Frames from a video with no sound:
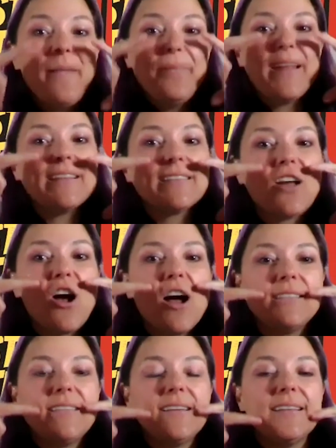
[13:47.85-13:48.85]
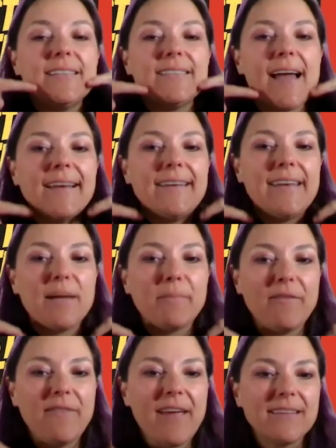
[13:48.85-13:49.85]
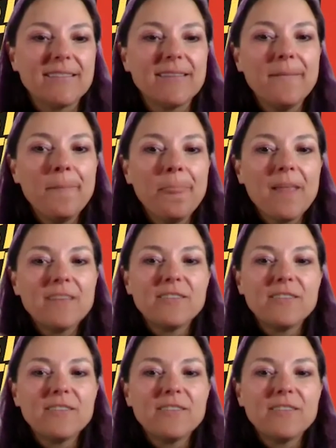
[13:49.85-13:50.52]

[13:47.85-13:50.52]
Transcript: that it's constantly sliding down my face. Yeah. So